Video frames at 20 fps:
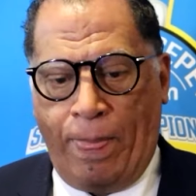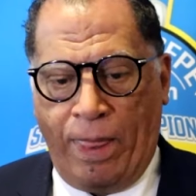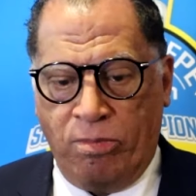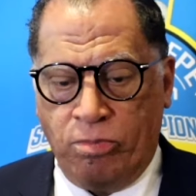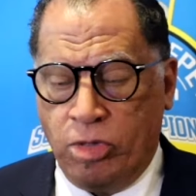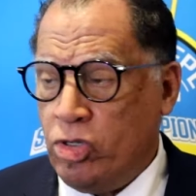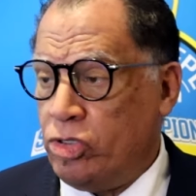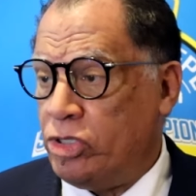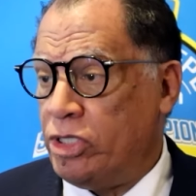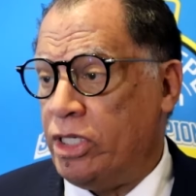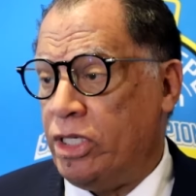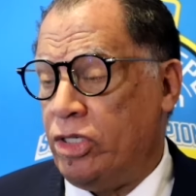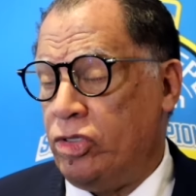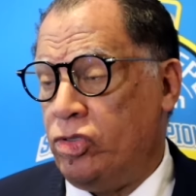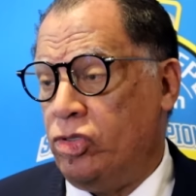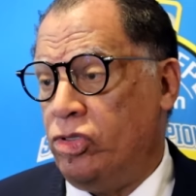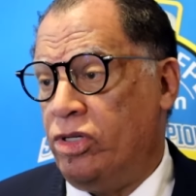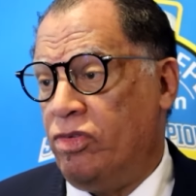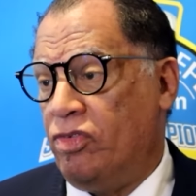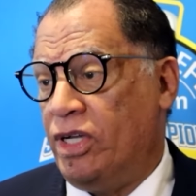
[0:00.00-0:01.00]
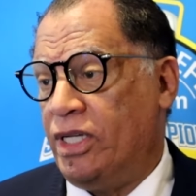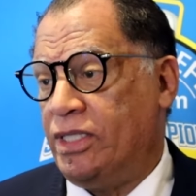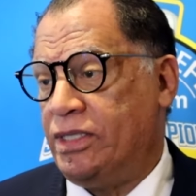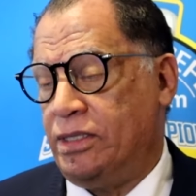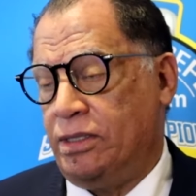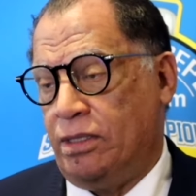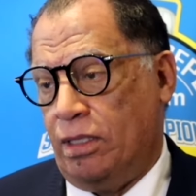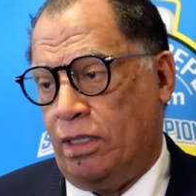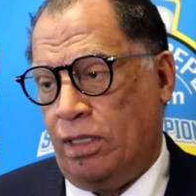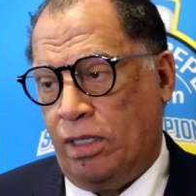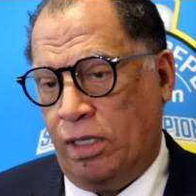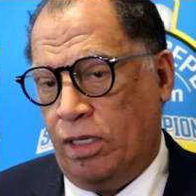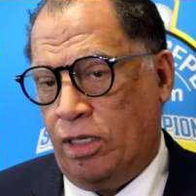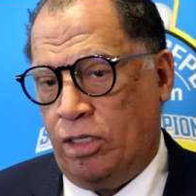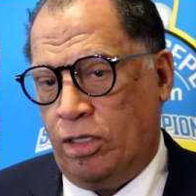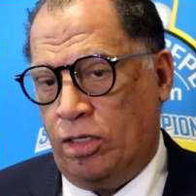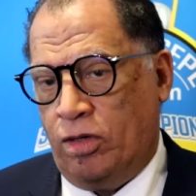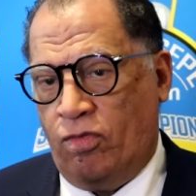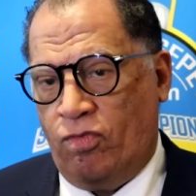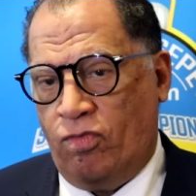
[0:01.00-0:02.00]
music is universal,
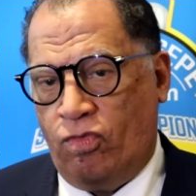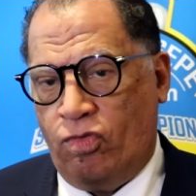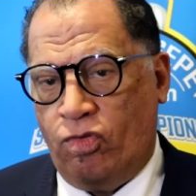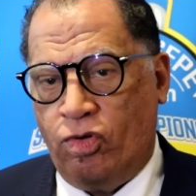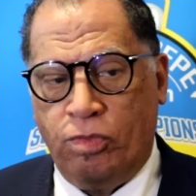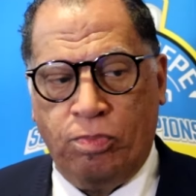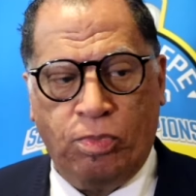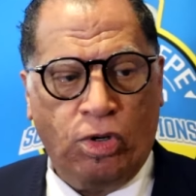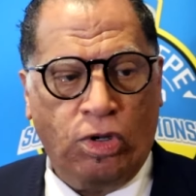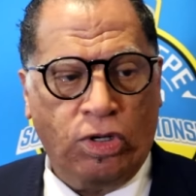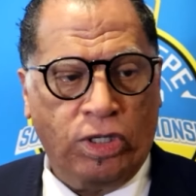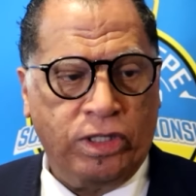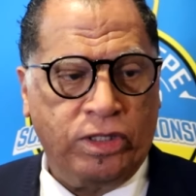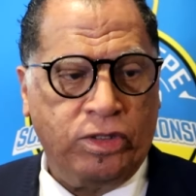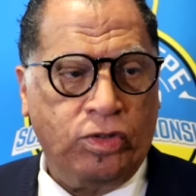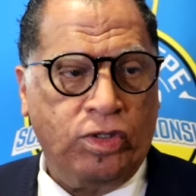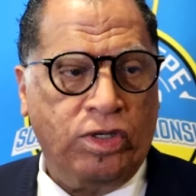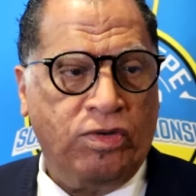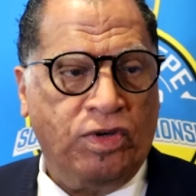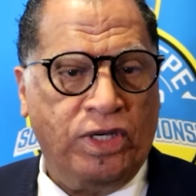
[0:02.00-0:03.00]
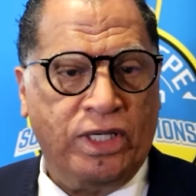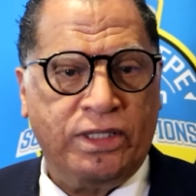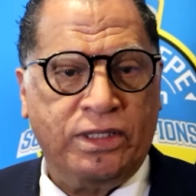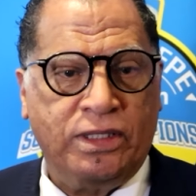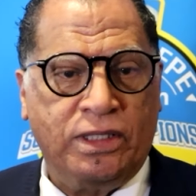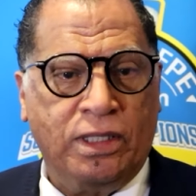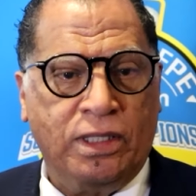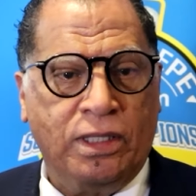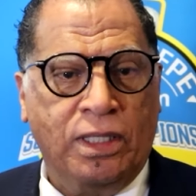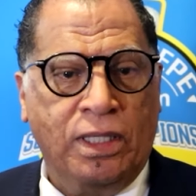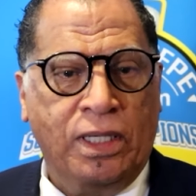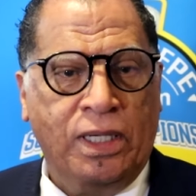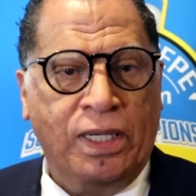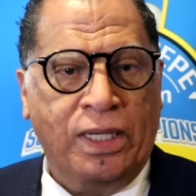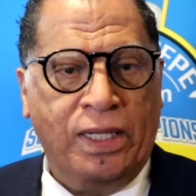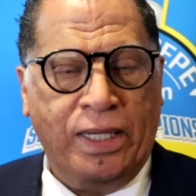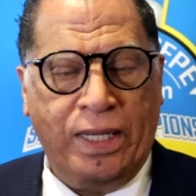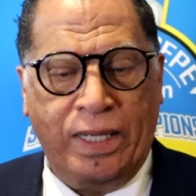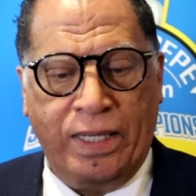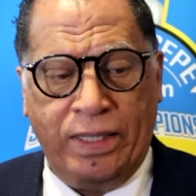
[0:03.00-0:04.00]
football is universal,
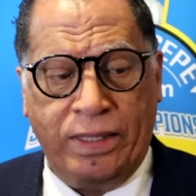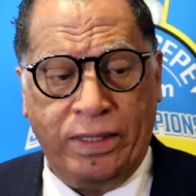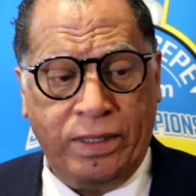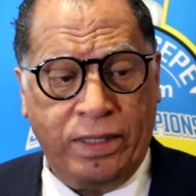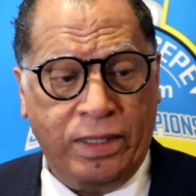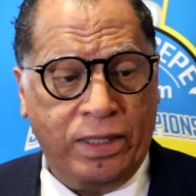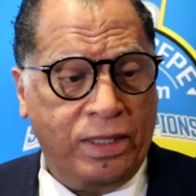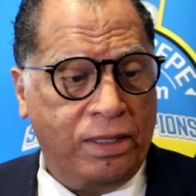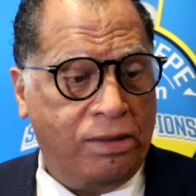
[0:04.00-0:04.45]
and